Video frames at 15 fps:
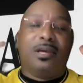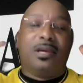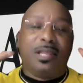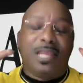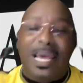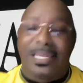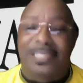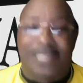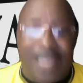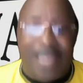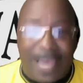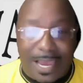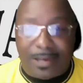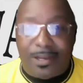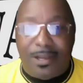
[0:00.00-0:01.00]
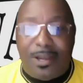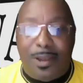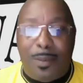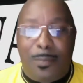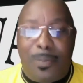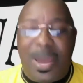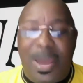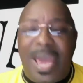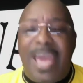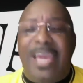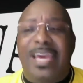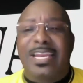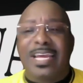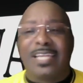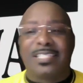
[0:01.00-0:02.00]
Listen,
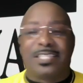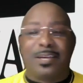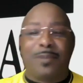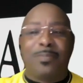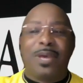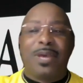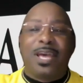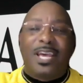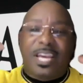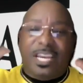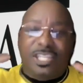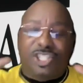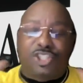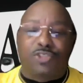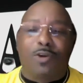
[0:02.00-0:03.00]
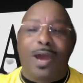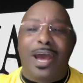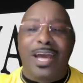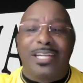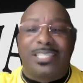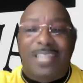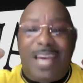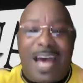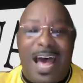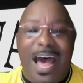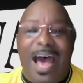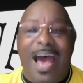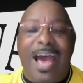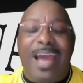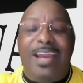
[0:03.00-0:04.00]
paganism is trying to
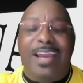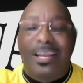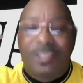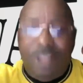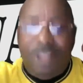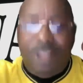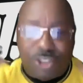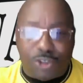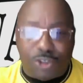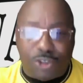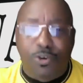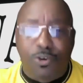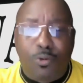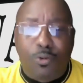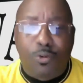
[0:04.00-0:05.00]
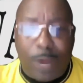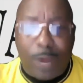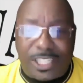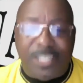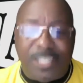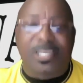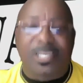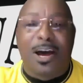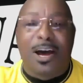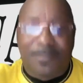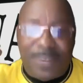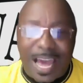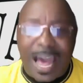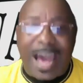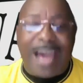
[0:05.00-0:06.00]
hide the true riches of
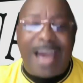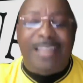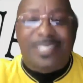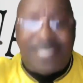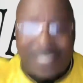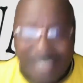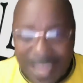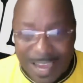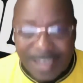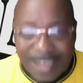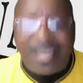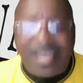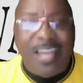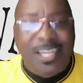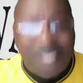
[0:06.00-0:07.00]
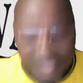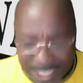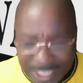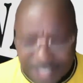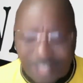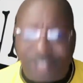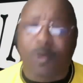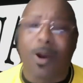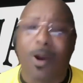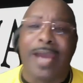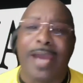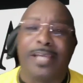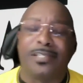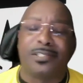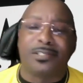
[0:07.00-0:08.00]
God's son, Jesus
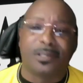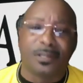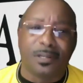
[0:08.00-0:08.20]
Christ.